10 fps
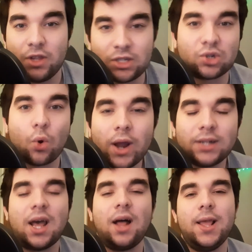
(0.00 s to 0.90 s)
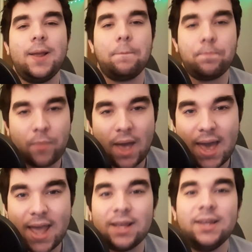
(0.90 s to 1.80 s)
The storytelling
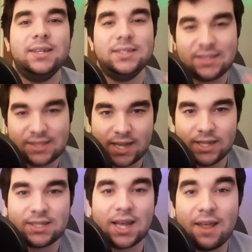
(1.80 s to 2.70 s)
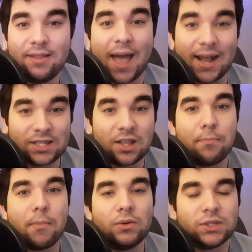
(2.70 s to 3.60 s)
made sense, and that's the
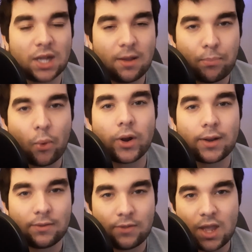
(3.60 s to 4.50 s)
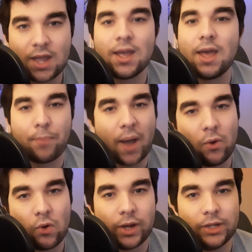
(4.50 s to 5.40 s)
most important thing in
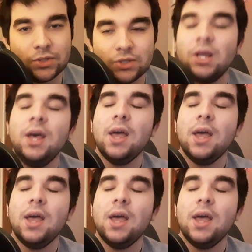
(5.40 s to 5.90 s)
Power Rangers.